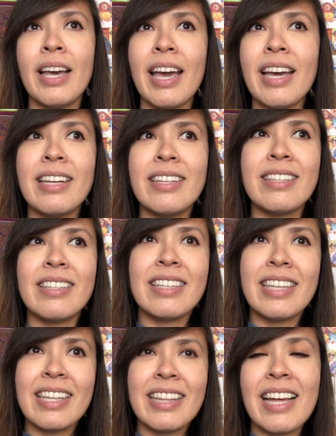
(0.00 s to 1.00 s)
And
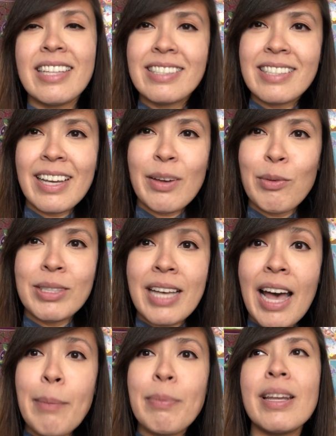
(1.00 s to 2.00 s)
that's like what's
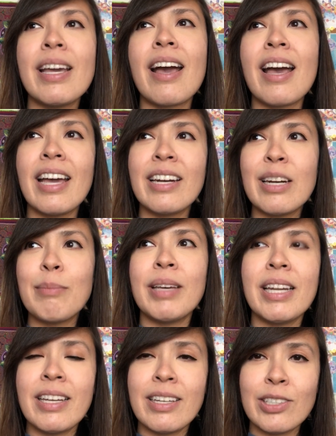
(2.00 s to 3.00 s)
happening. I ended up
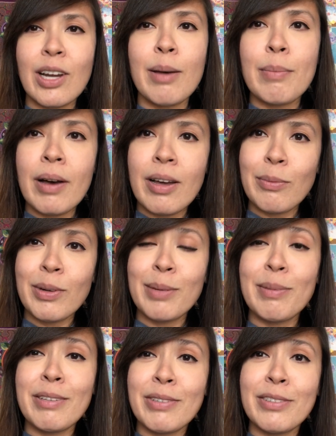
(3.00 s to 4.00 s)
getting a job on one
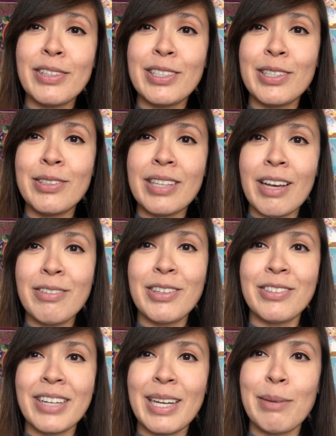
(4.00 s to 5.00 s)
of my favorite shows
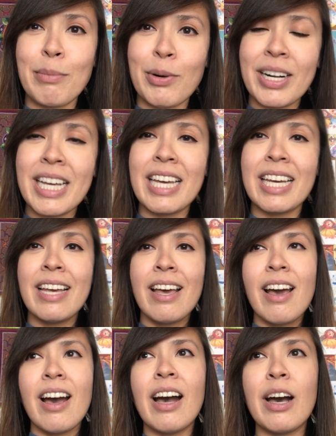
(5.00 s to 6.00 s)
ever, Rick and Morty,
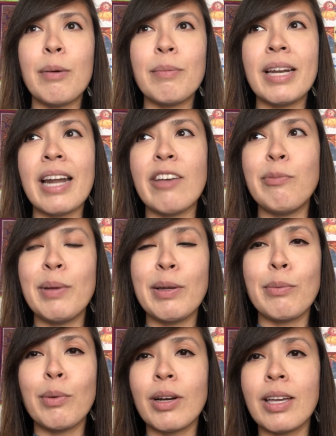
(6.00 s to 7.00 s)
and I've
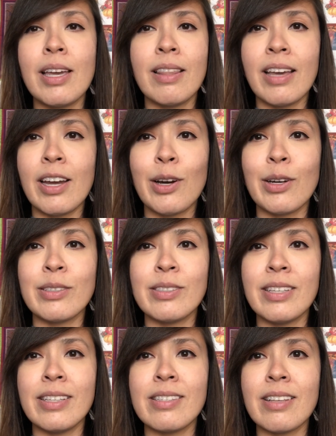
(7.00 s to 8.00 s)
been working there
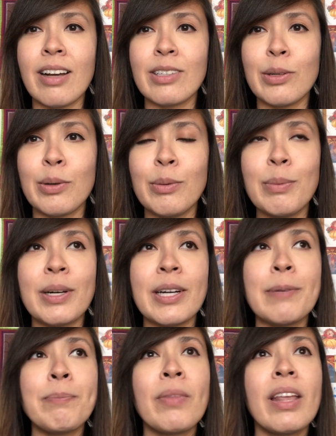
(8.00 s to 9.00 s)
since
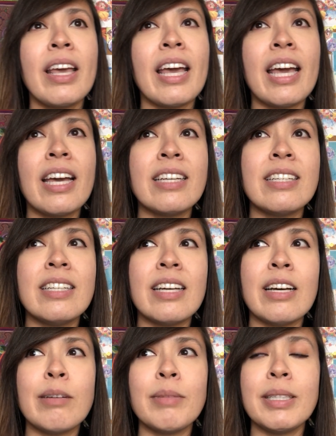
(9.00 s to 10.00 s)
October, and
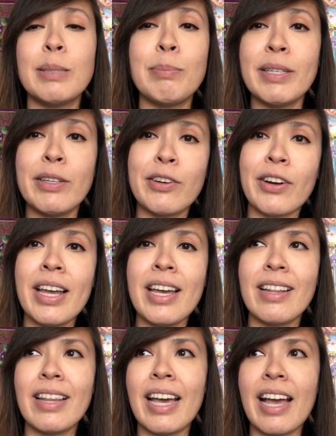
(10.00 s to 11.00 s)
it's been
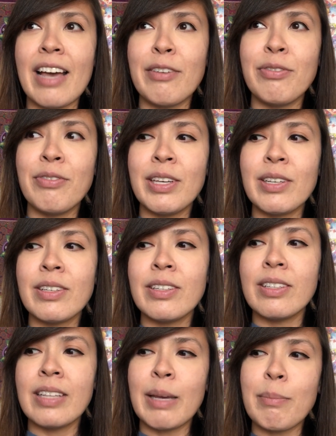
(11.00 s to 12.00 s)
great. Like, I
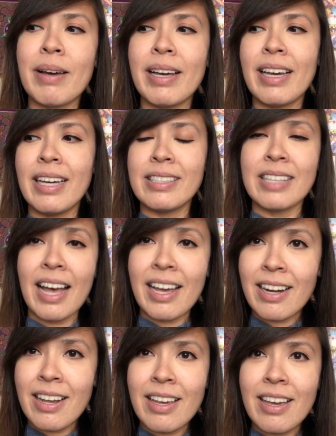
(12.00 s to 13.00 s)
feel like my
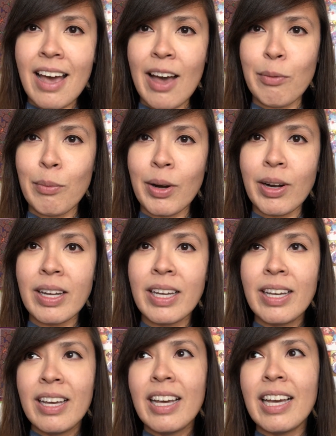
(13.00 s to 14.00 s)
anxiety at work
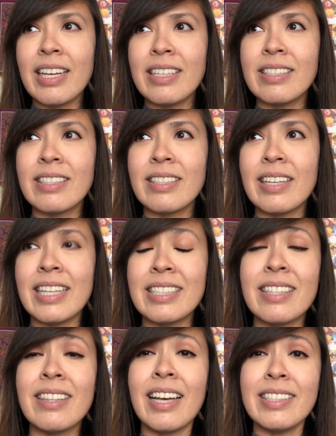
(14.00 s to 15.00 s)

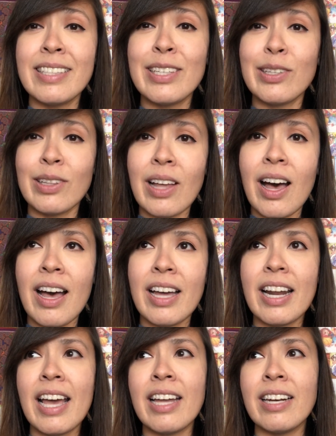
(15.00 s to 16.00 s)
it's lessened a
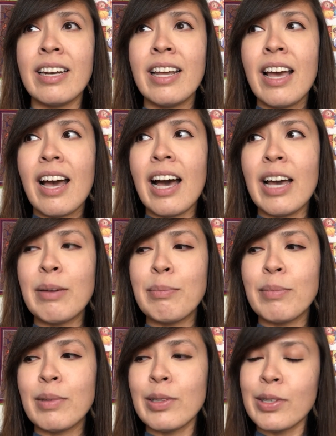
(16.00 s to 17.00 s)
lot, and
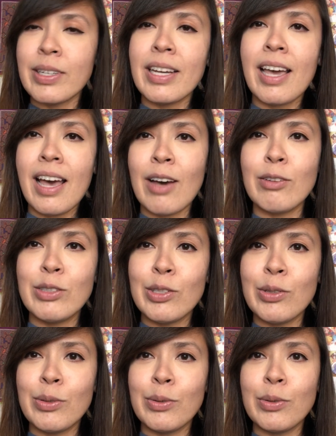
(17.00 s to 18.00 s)
I'm learning how
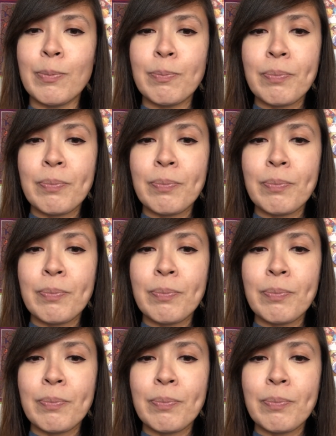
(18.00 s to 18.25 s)
to